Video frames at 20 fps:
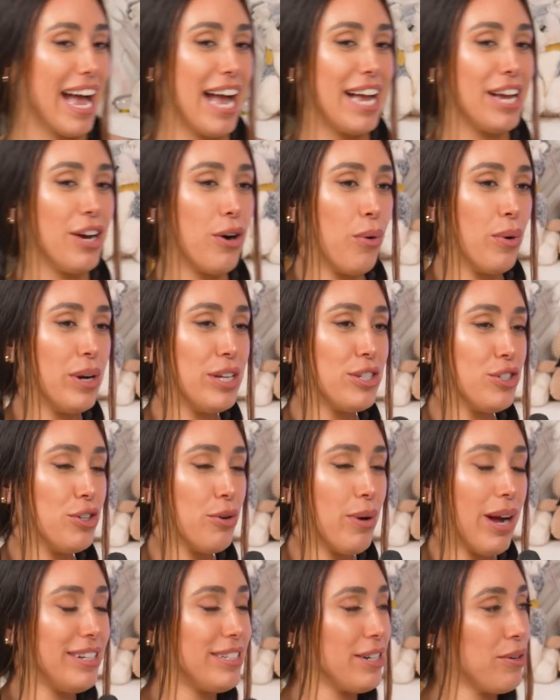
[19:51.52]
I always knew
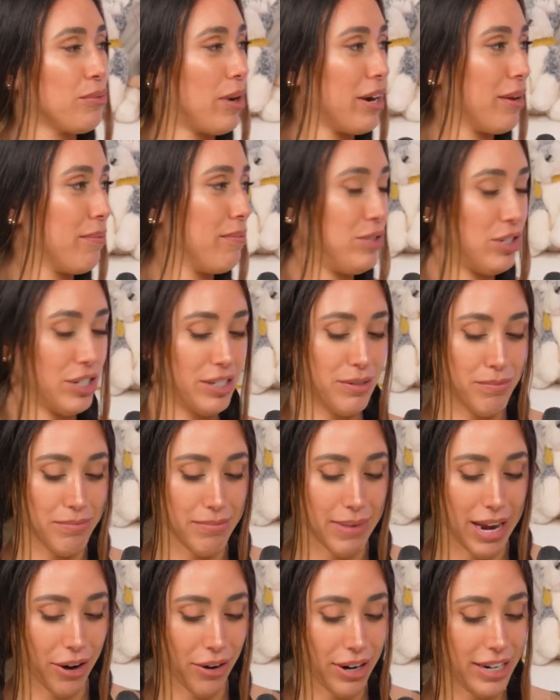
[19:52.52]
I didn't want to just
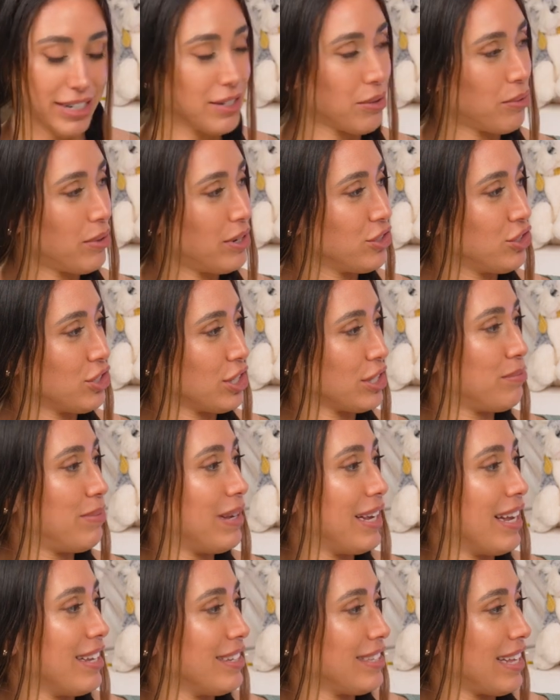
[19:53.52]
marry someone just
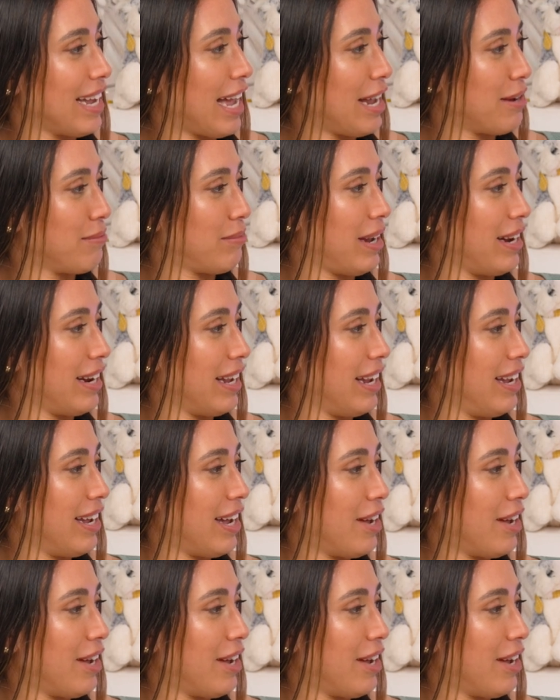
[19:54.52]
because they had money.